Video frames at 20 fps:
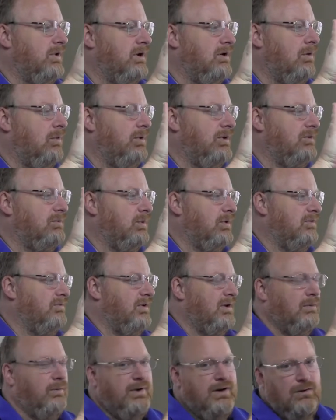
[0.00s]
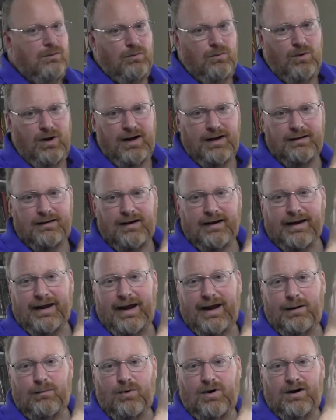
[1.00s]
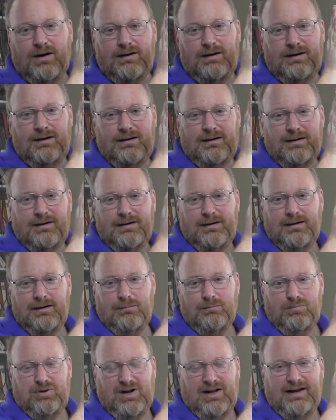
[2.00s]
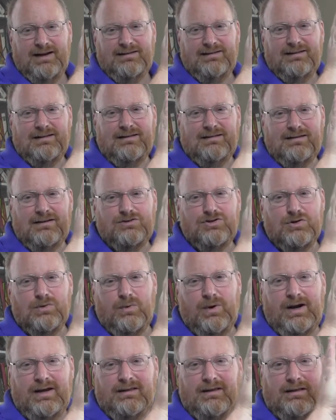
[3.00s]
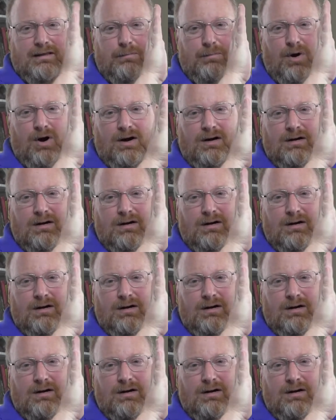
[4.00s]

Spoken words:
we always want to face. We don't want a camera placed in such a way that the